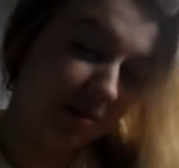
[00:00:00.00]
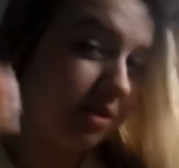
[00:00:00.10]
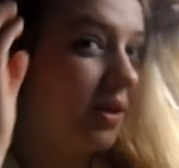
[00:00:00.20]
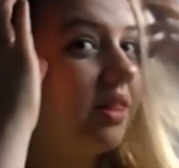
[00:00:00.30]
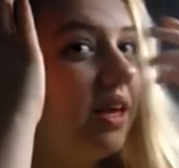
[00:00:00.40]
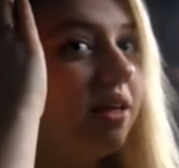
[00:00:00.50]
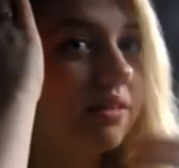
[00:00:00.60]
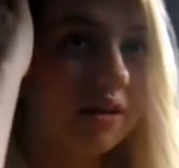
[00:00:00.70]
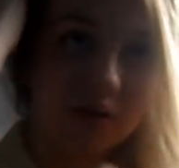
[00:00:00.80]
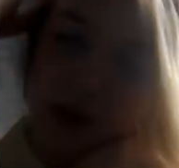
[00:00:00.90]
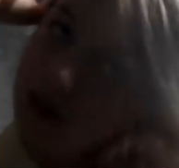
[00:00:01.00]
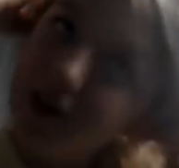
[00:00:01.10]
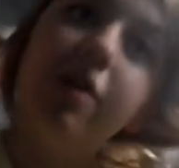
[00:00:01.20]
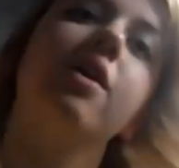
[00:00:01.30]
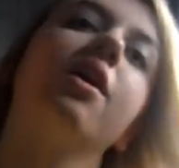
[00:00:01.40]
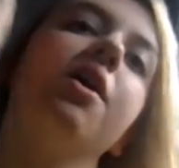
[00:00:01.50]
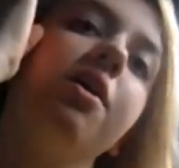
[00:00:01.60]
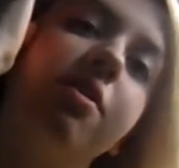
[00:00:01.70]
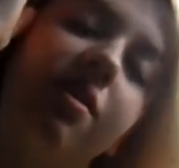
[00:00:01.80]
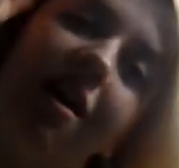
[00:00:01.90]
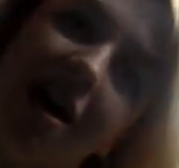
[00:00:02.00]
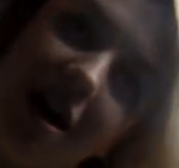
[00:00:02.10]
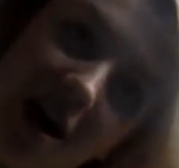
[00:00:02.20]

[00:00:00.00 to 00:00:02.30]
seems to me the easiest way to do it because